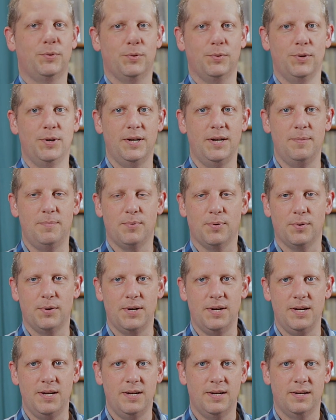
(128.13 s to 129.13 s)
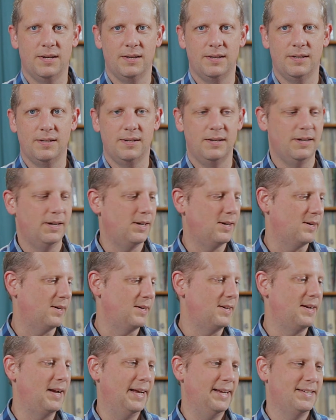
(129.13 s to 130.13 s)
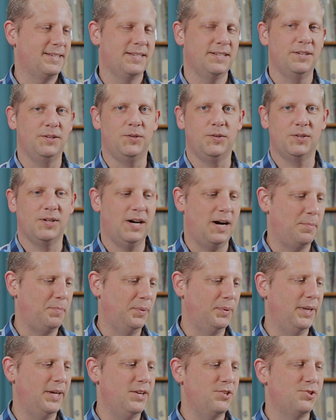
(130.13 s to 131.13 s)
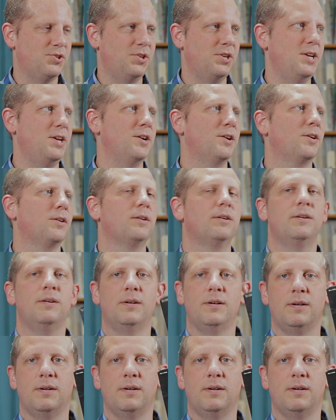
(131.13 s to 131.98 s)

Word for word: Pretty nice little compilation here.